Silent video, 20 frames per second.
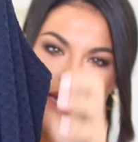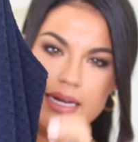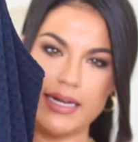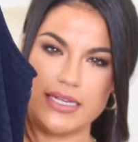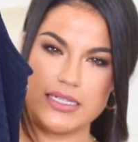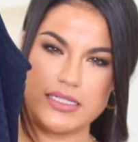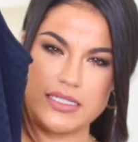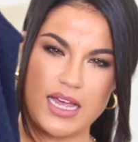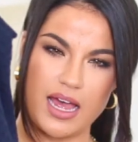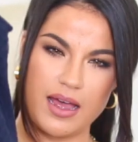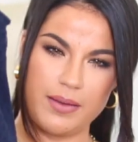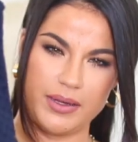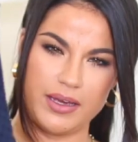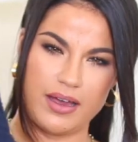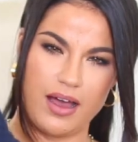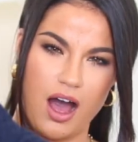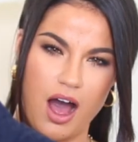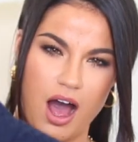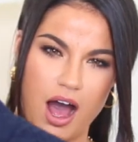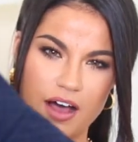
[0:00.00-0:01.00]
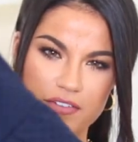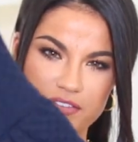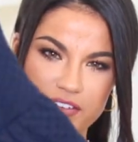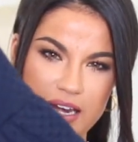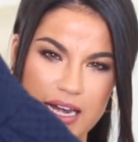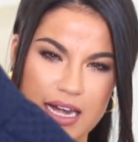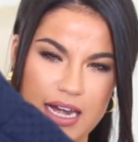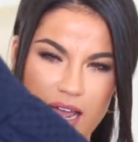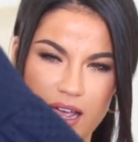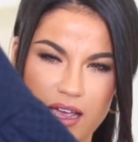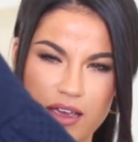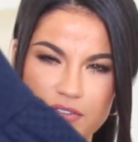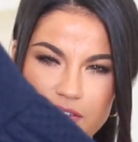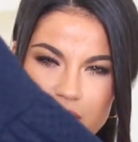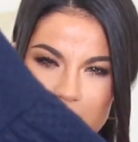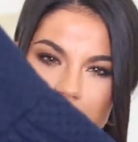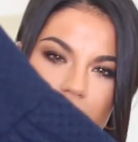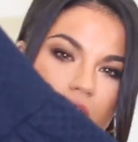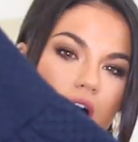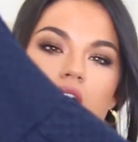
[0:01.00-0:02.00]
It is coming off
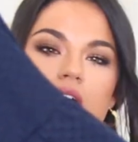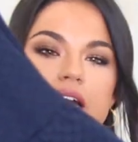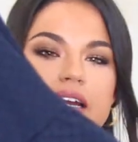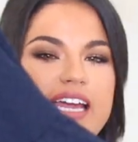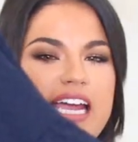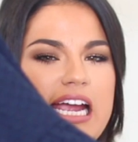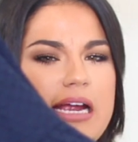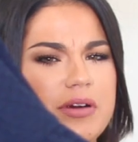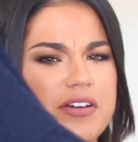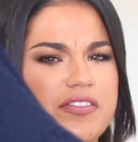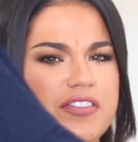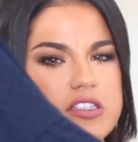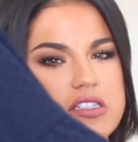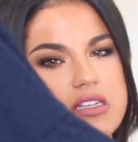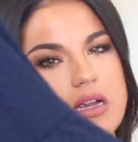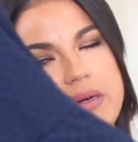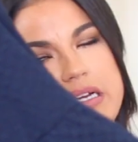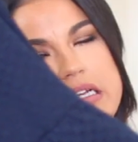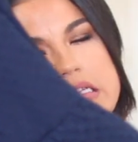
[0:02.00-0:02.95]
navy on camera for some